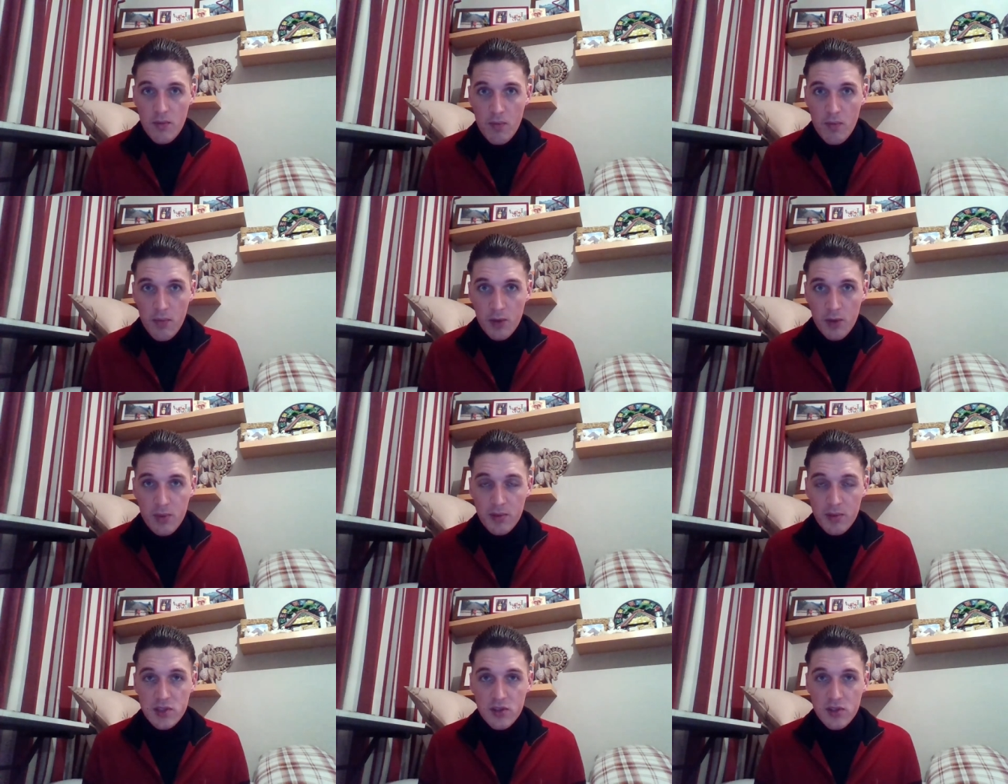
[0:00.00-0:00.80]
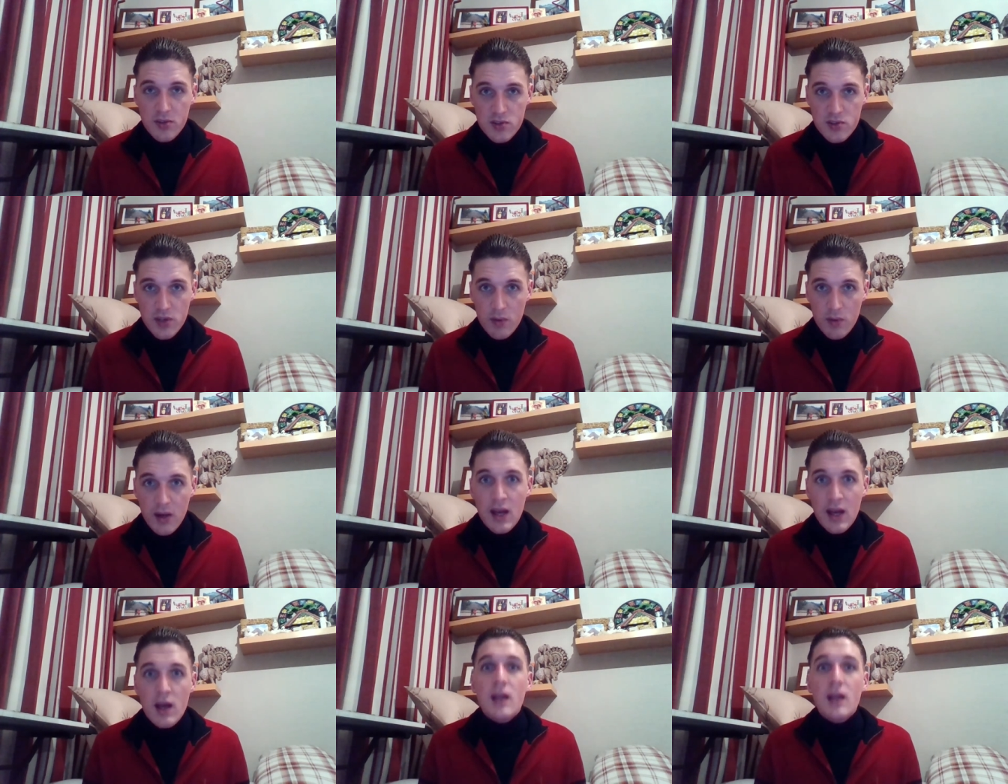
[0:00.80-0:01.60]
my puppy dog straight away
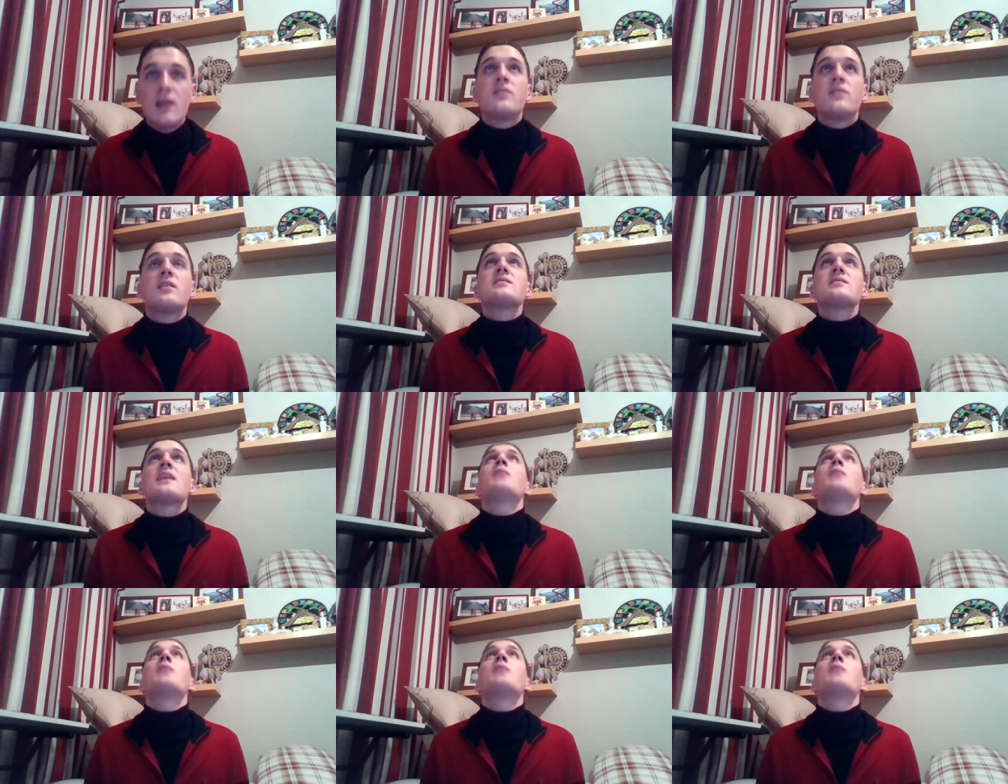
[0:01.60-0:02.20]
lifted his head